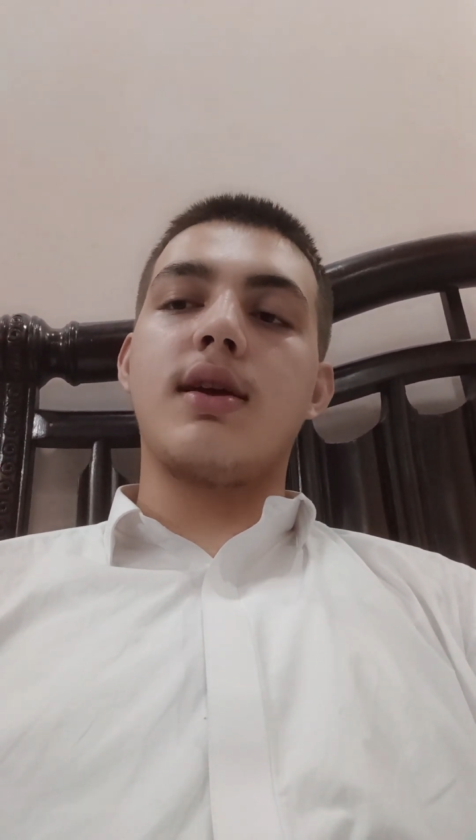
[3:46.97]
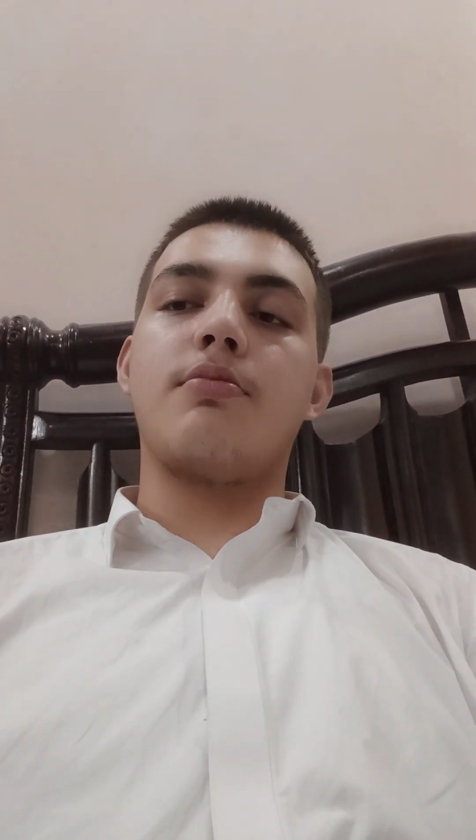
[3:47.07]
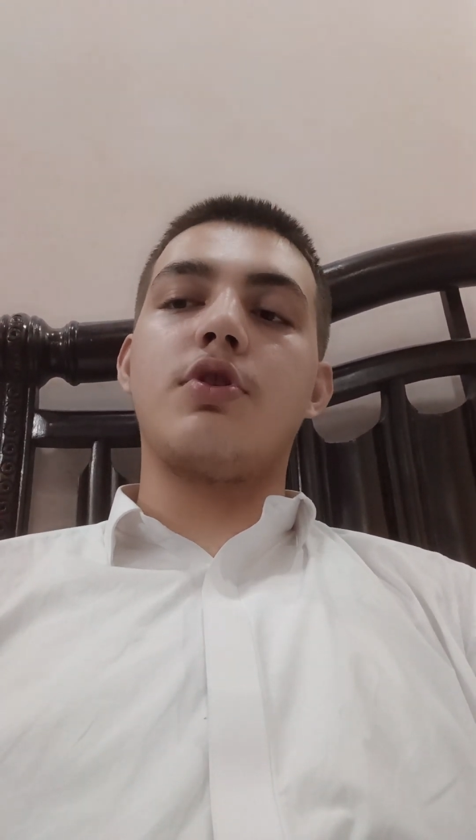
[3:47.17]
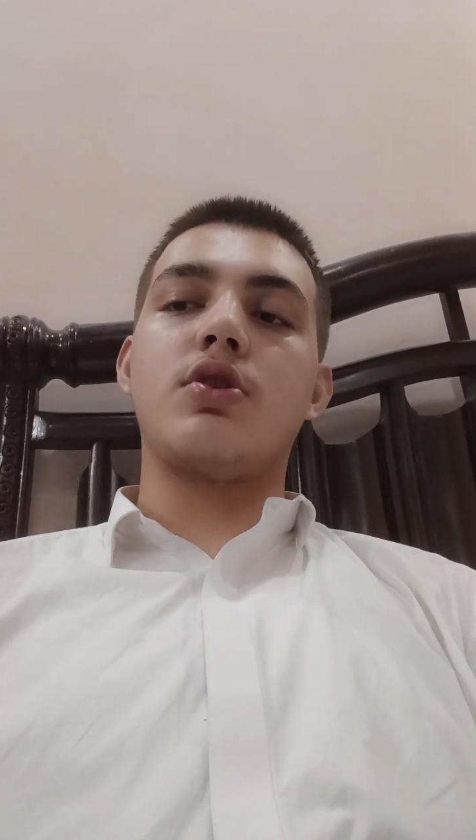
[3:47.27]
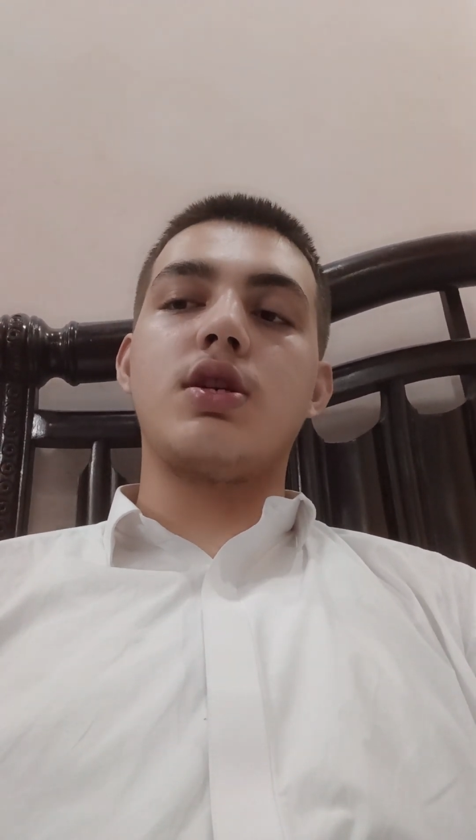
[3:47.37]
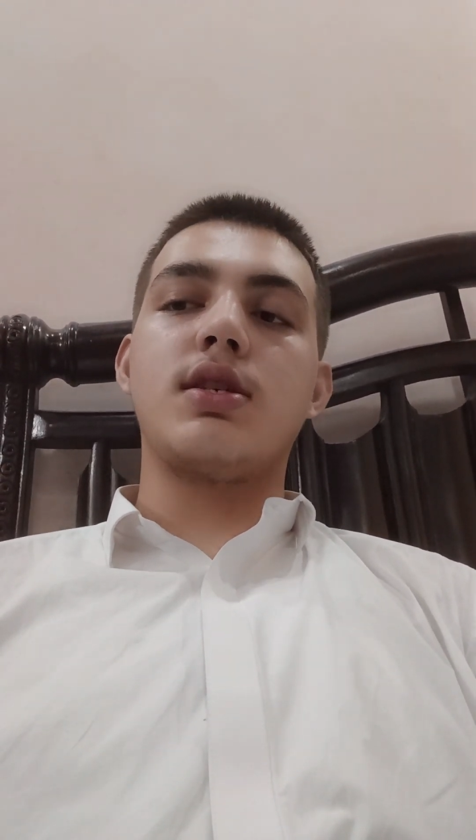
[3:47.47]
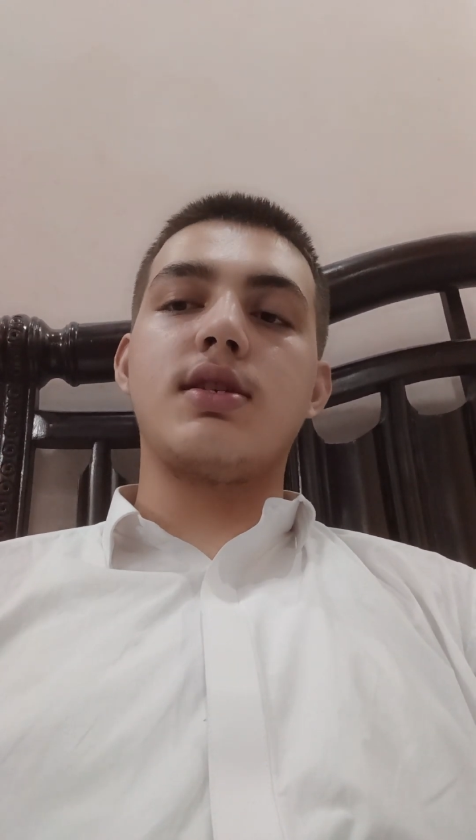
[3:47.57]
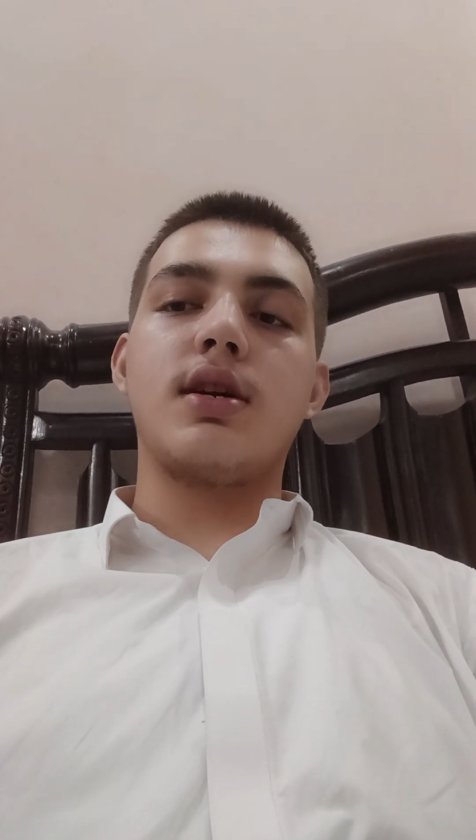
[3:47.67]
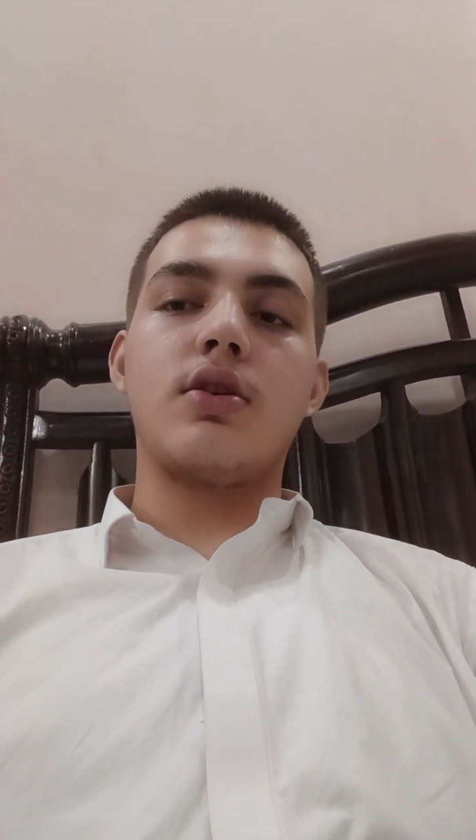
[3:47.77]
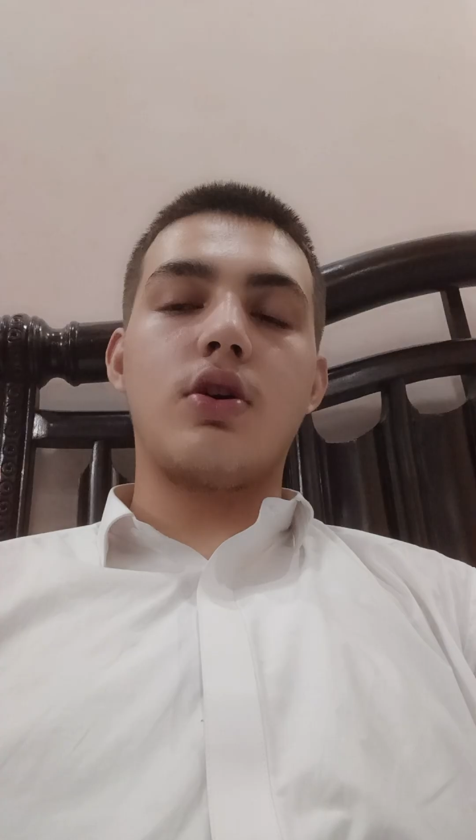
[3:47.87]
and
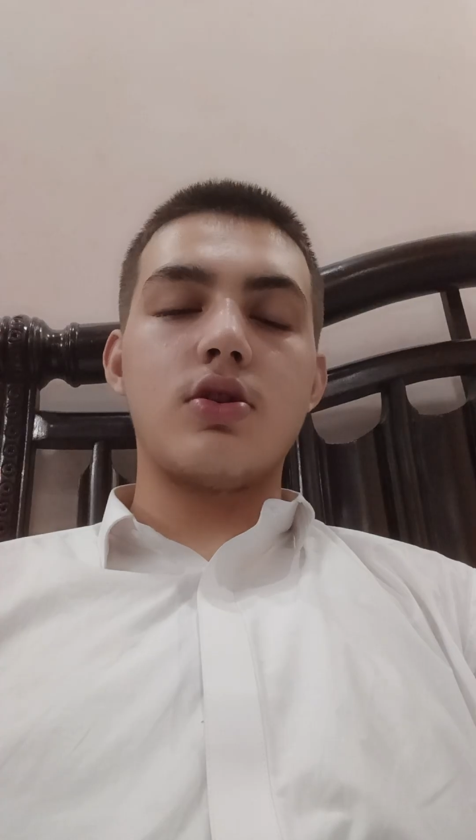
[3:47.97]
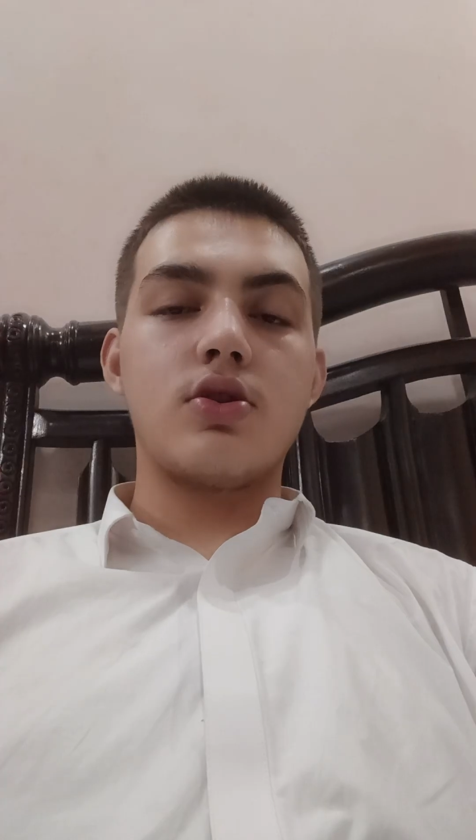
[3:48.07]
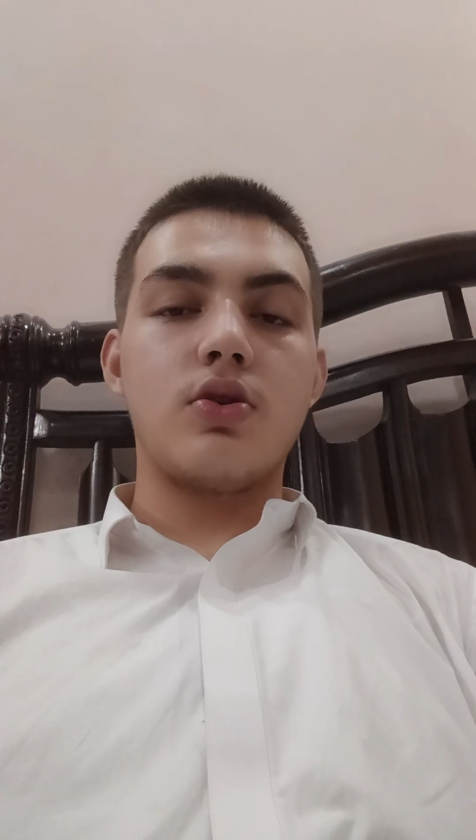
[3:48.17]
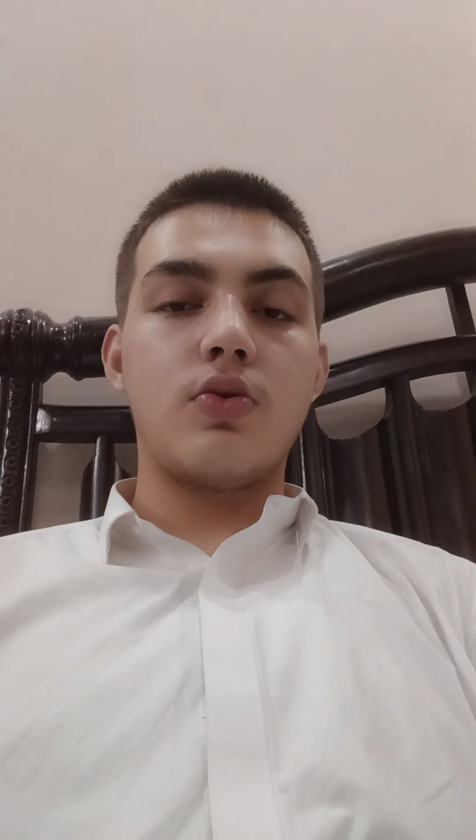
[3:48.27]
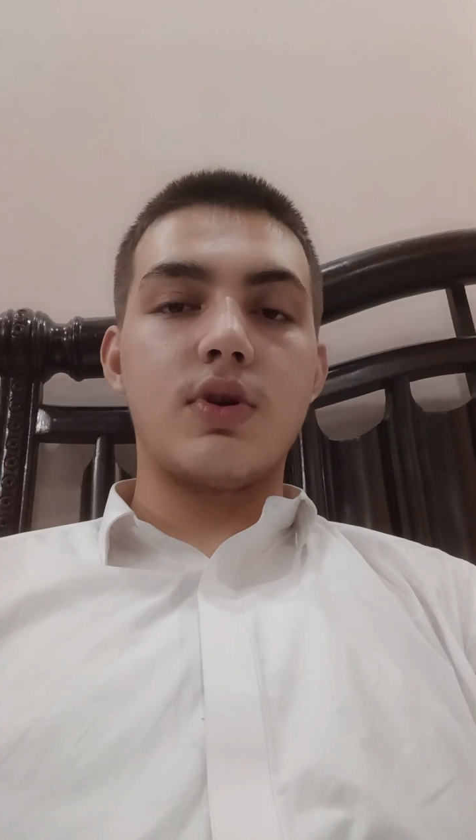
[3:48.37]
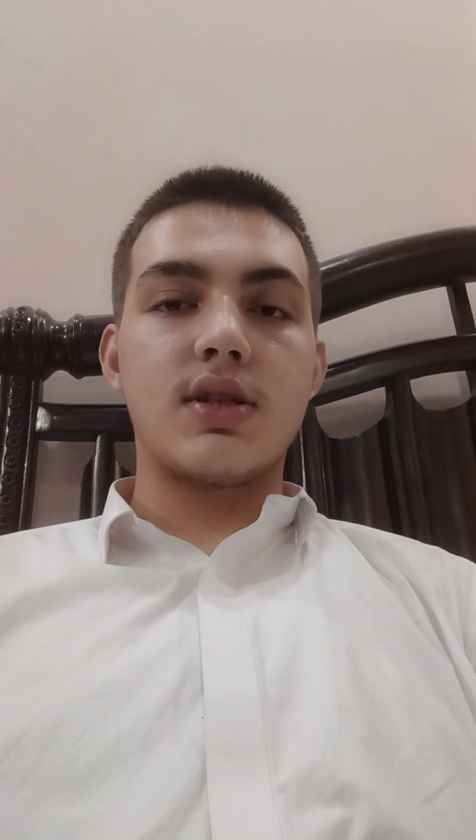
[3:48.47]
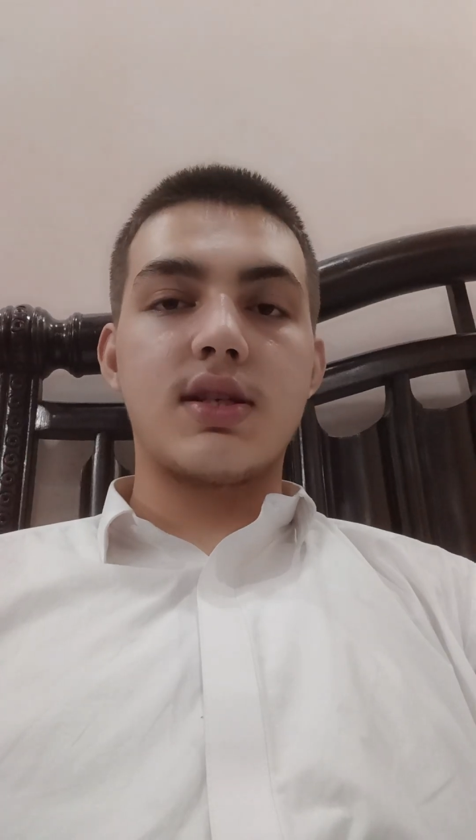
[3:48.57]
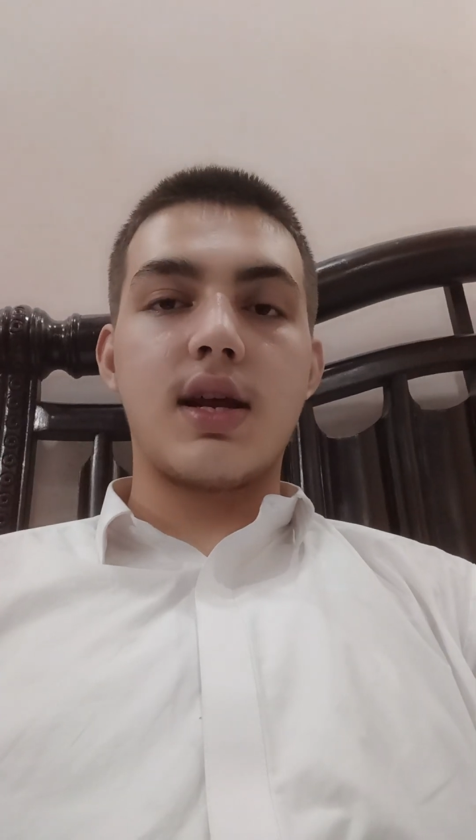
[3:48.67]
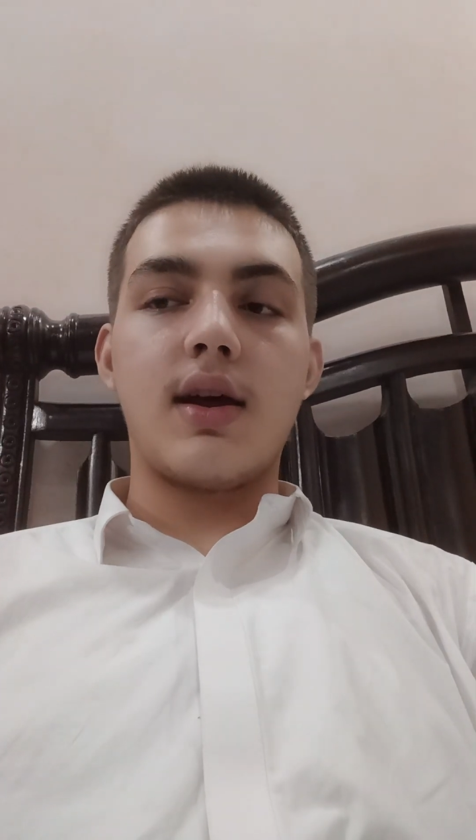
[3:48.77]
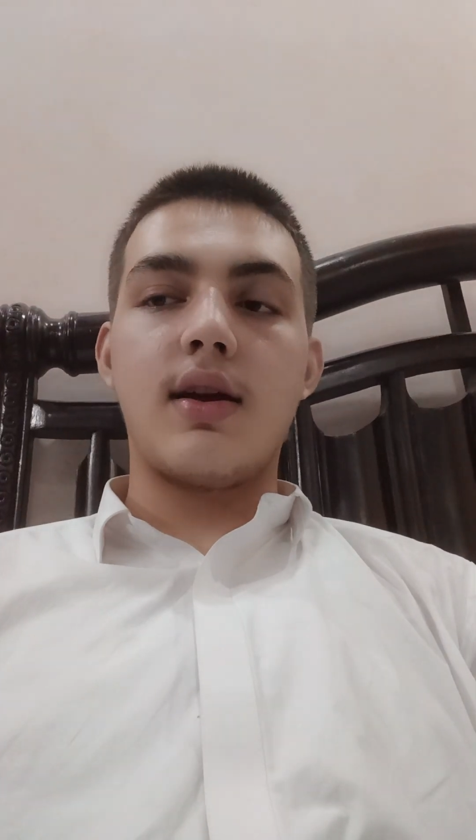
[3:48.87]
purchases are also
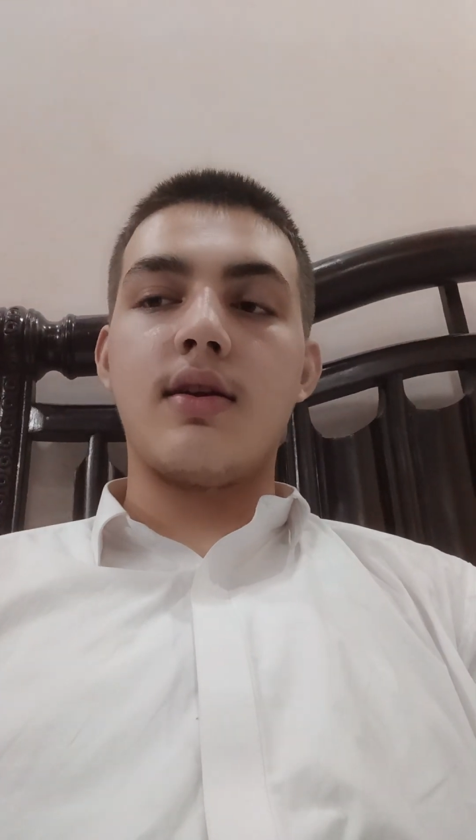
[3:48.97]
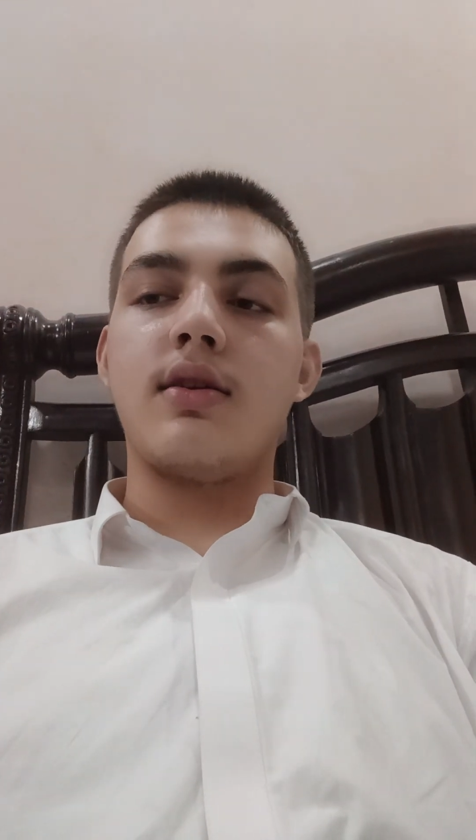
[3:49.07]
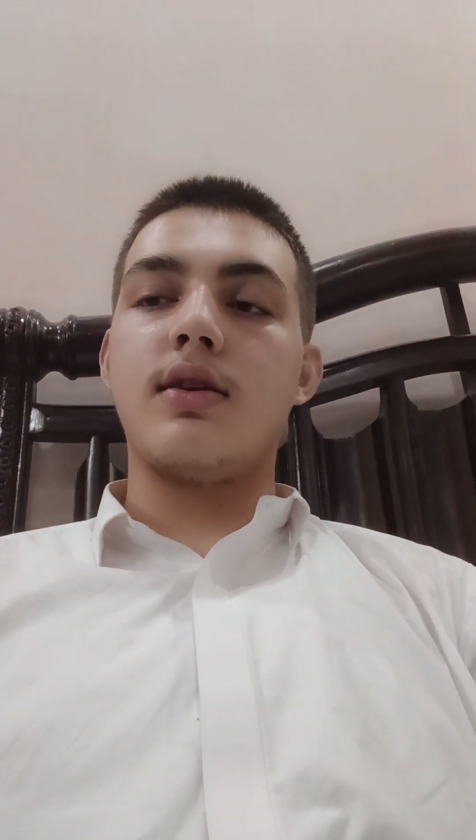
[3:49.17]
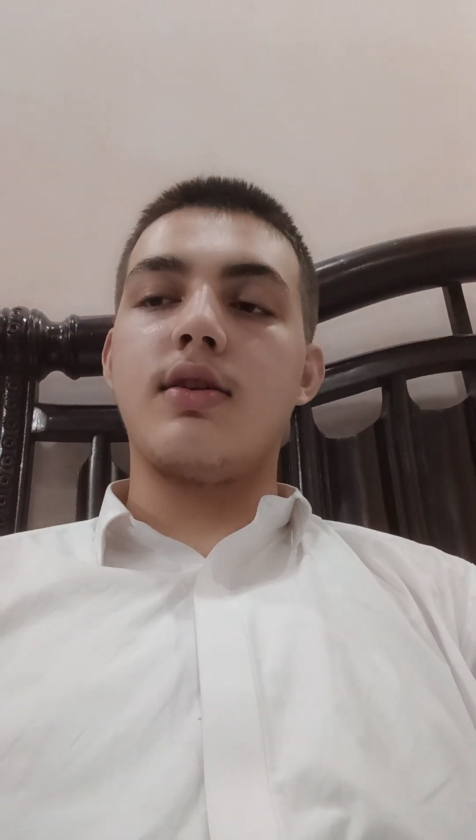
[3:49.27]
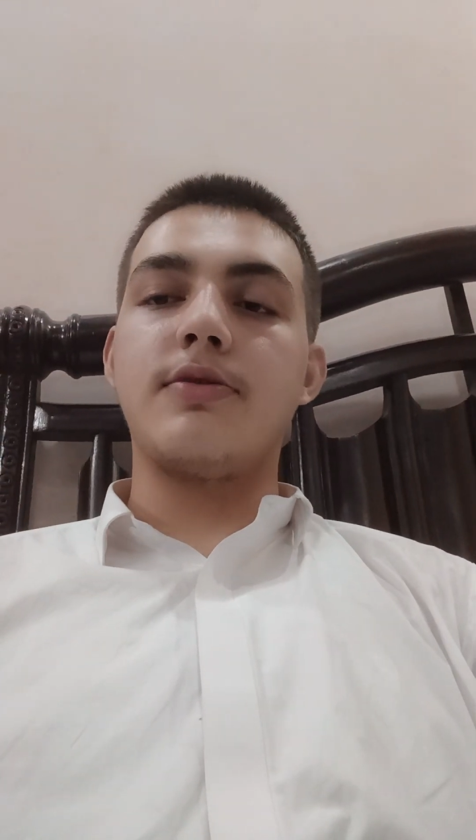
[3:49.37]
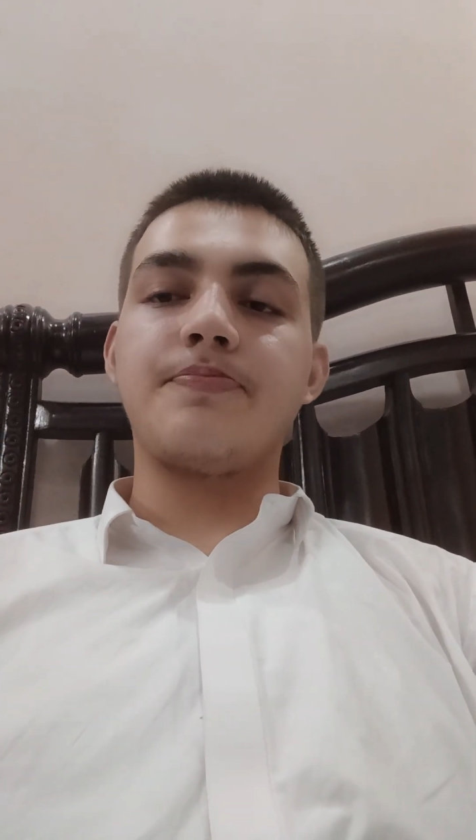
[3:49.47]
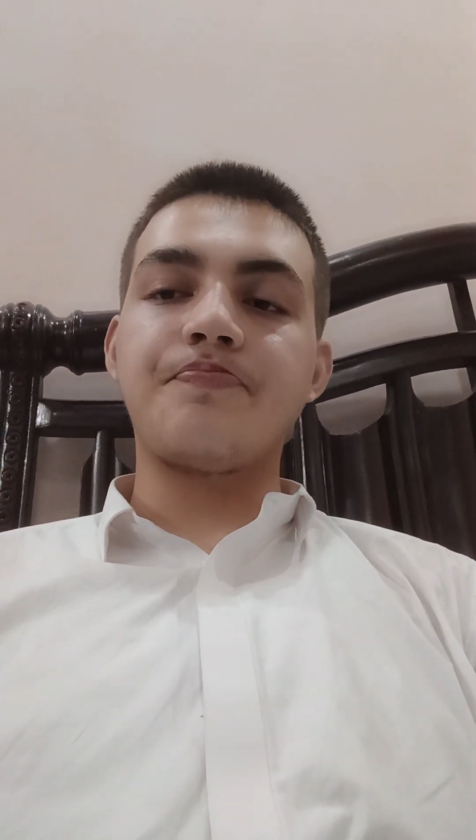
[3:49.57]
overstated